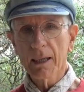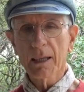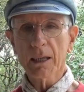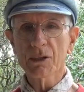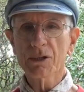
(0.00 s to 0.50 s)

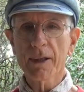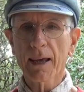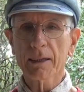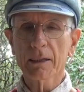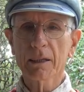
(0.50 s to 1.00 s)
is
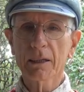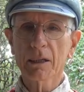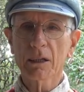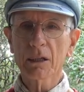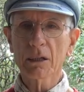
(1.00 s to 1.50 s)
that
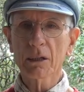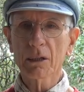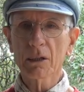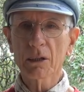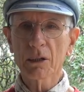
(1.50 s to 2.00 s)

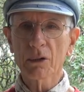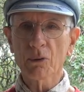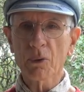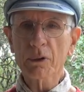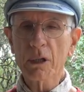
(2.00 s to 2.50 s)
you're
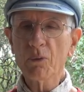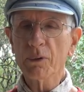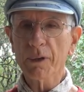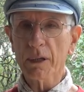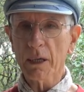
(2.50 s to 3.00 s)
working
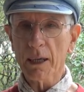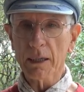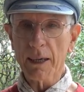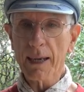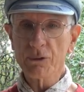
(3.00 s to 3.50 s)
with a
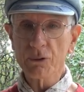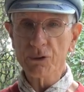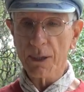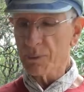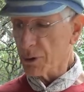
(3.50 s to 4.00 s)
natural
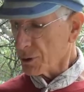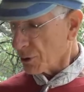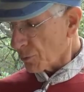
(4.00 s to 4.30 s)
substance. You're